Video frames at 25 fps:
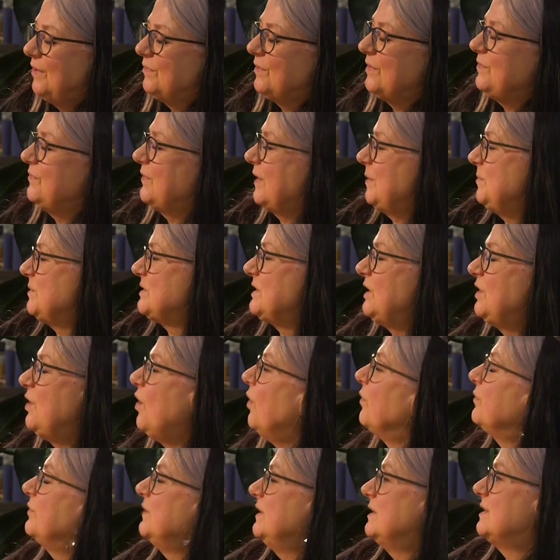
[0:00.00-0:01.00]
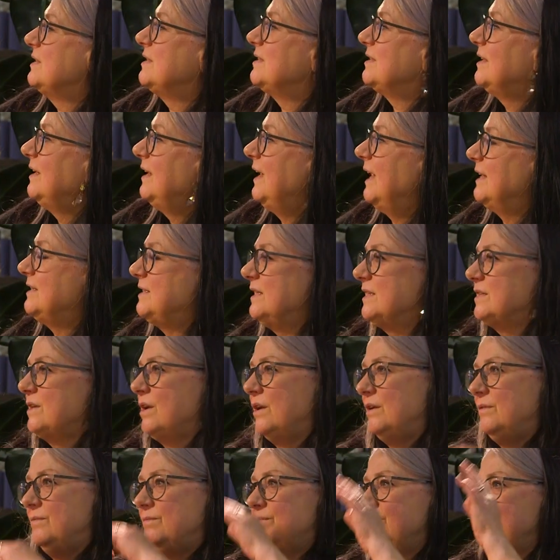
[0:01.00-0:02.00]
very famously, The Office has this
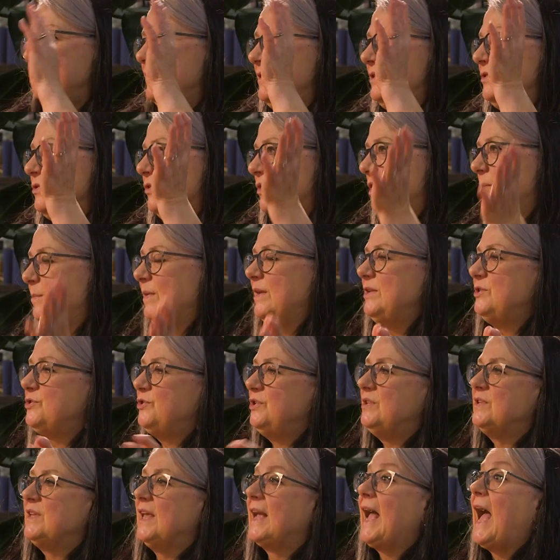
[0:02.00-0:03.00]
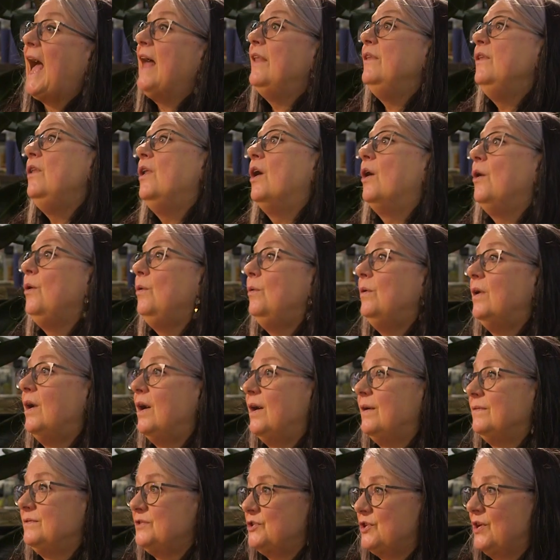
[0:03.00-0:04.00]
kind of documentary thing and no
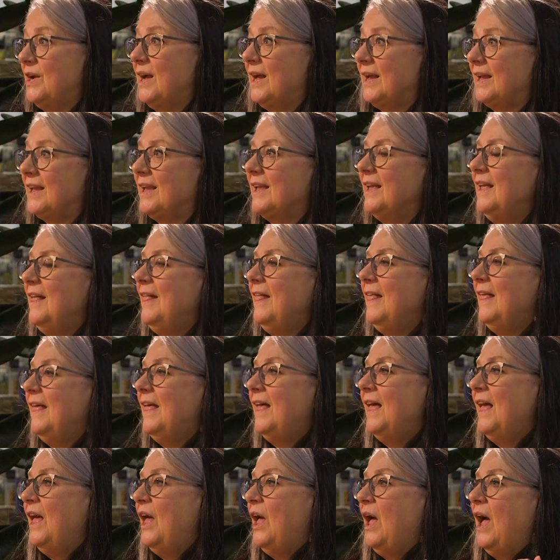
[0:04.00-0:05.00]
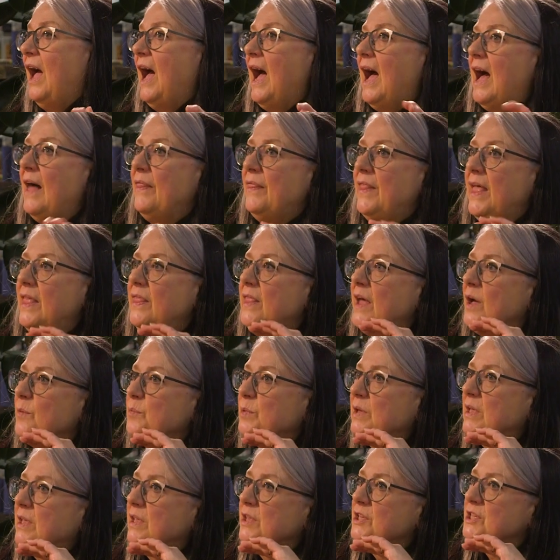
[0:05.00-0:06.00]
laugh track. And then
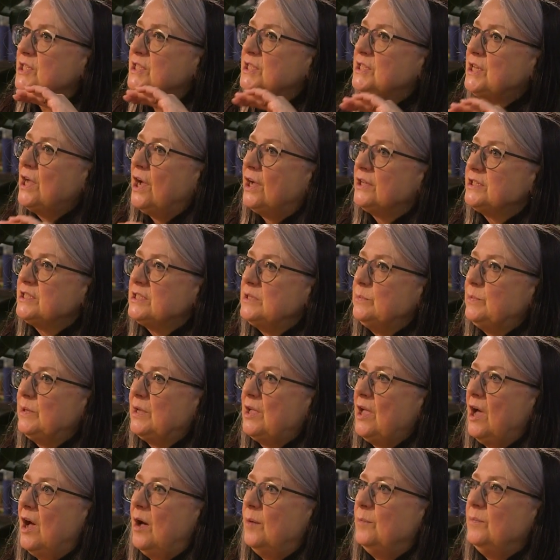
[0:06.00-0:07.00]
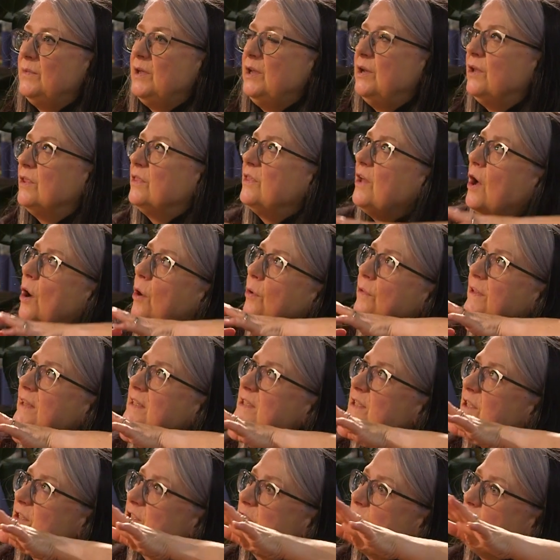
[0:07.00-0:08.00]
that starts to become, the whole thing
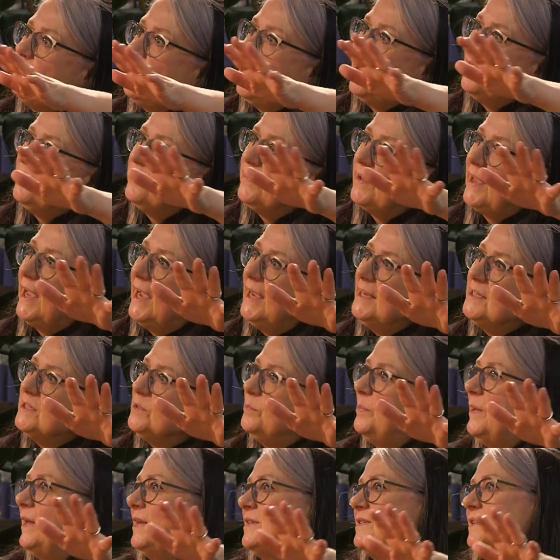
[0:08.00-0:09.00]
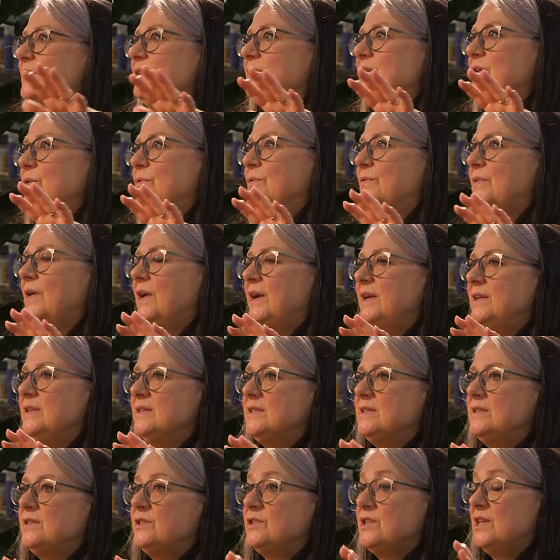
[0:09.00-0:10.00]
starts to bifurcate a bit, and you'll find
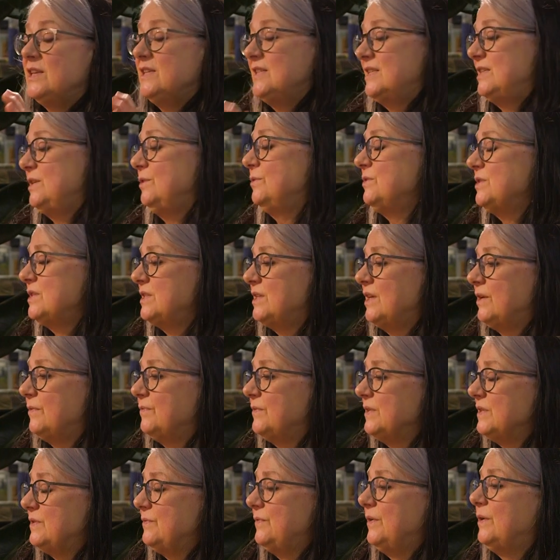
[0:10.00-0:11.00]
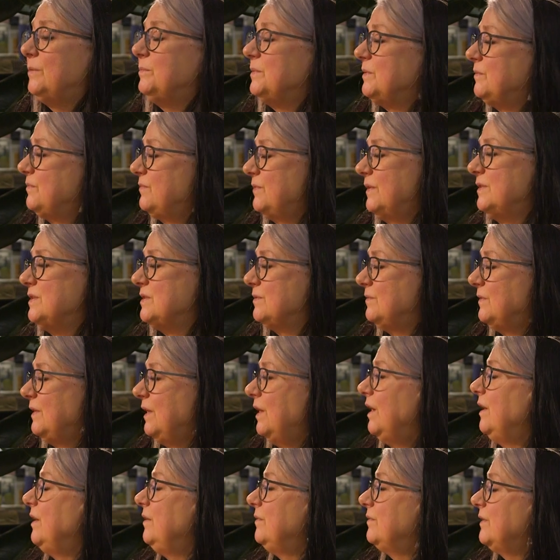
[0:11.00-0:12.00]
there's still stuff that's filmed in front of a
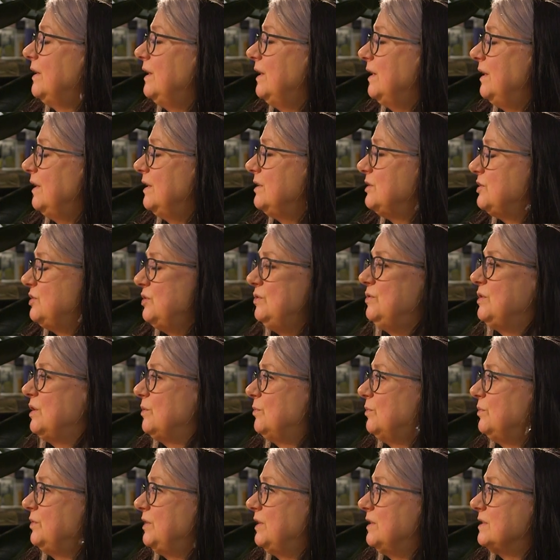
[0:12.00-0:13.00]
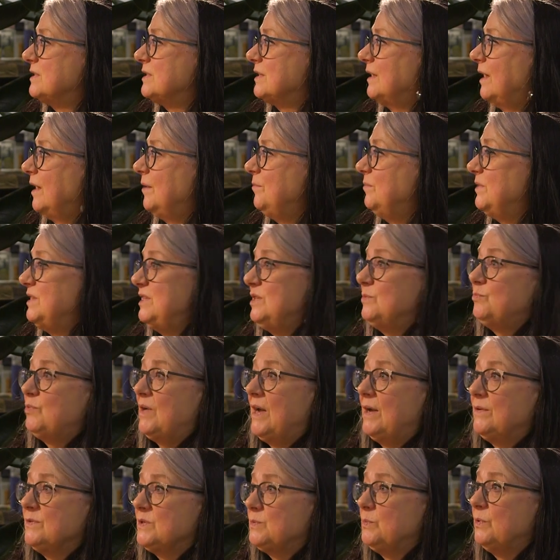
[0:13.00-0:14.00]
live studio audience like Mrs.
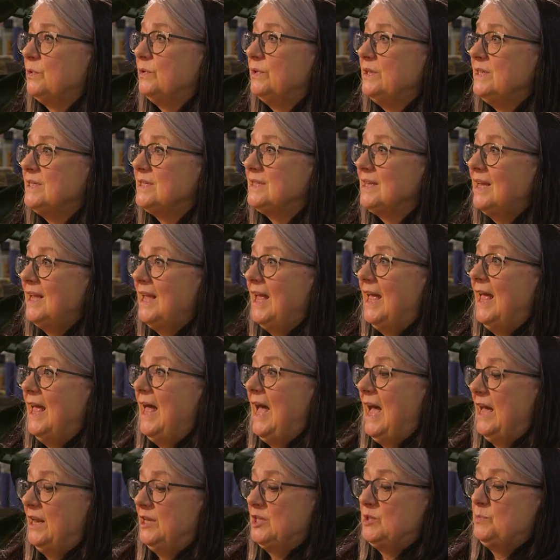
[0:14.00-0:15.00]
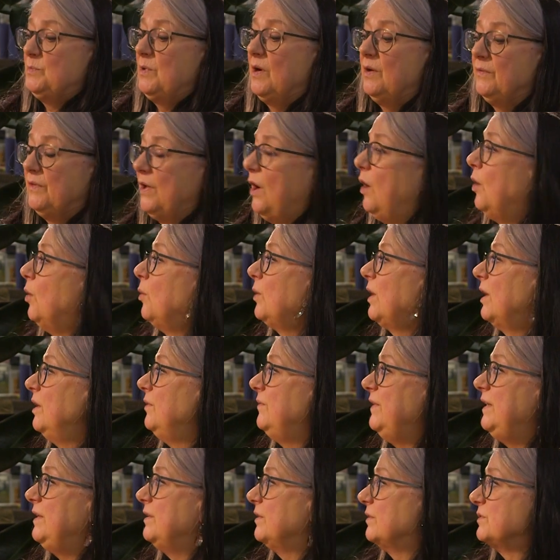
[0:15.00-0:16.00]
Brown's Boys, and it's part of the whole kind
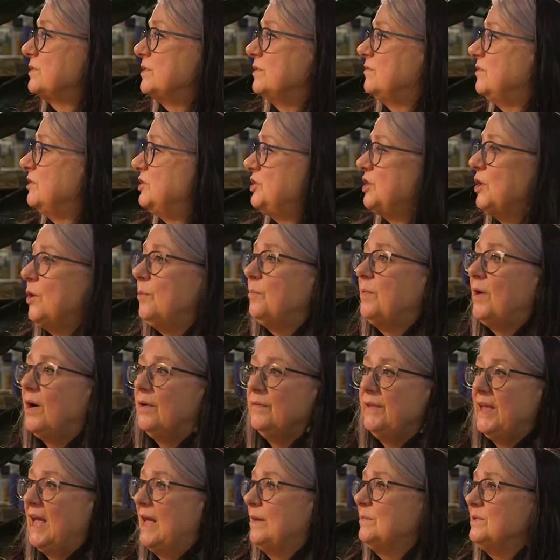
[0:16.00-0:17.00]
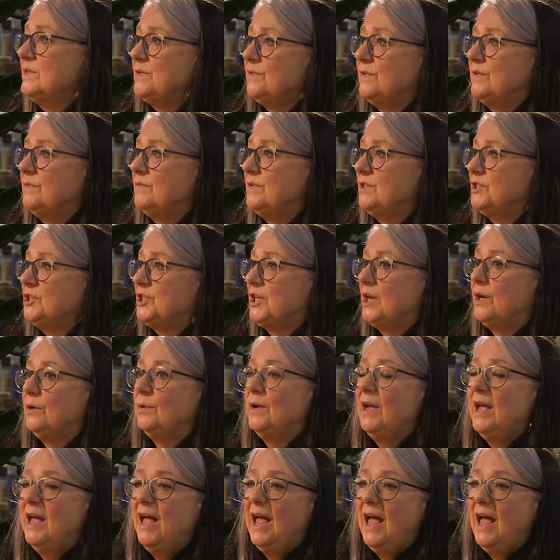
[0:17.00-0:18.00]
of ethos of the show and part of the atmosphere of the show.